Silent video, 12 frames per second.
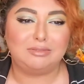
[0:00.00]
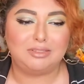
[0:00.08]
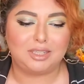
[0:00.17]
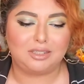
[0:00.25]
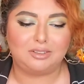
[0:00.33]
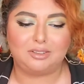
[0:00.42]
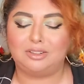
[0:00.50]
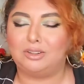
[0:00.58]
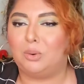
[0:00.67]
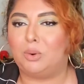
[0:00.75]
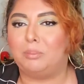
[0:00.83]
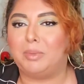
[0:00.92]
dinner,
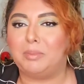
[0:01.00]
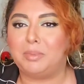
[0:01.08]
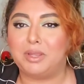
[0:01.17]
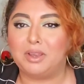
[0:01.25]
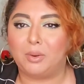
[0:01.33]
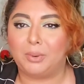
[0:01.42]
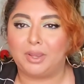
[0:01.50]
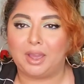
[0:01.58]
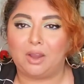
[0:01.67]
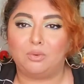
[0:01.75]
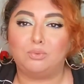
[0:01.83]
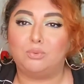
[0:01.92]
or maybe going
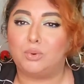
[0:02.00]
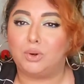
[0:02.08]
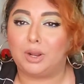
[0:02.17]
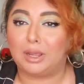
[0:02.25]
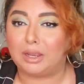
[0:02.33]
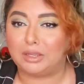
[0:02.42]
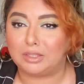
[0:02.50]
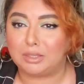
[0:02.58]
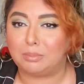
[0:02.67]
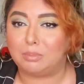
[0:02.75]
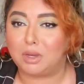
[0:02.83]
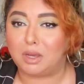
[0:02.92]
out for like
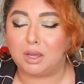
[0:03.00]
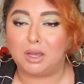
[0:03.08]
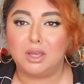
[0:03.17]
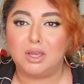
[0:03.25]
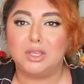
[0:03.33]
some uh,